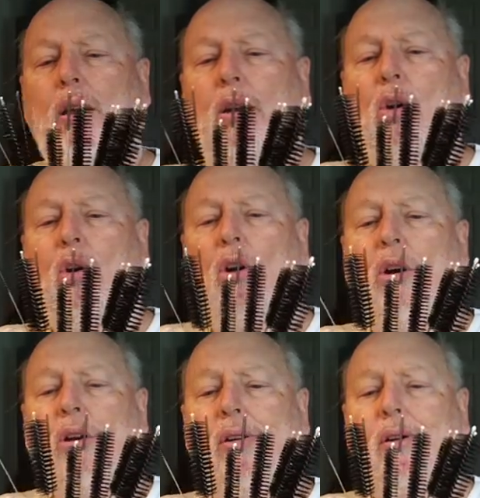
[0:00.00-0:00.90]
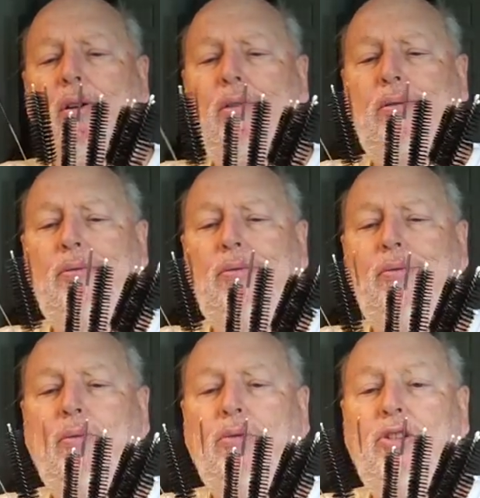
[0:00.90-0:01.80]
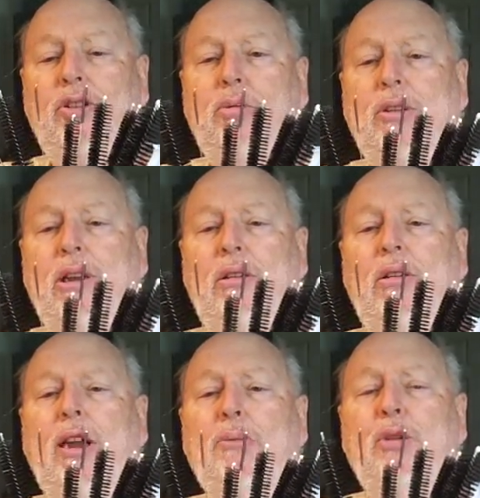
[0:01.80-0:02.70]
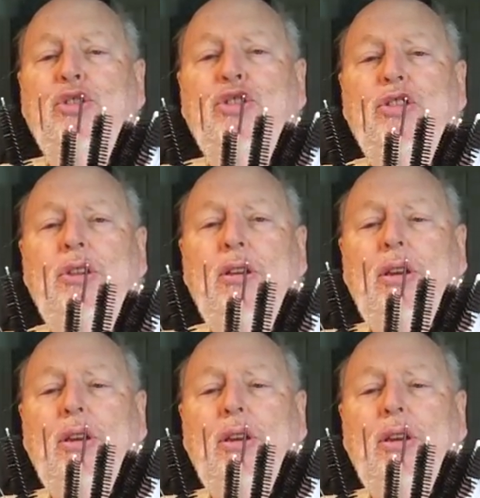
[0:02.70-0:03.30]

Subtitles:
are just what they look like, brushes.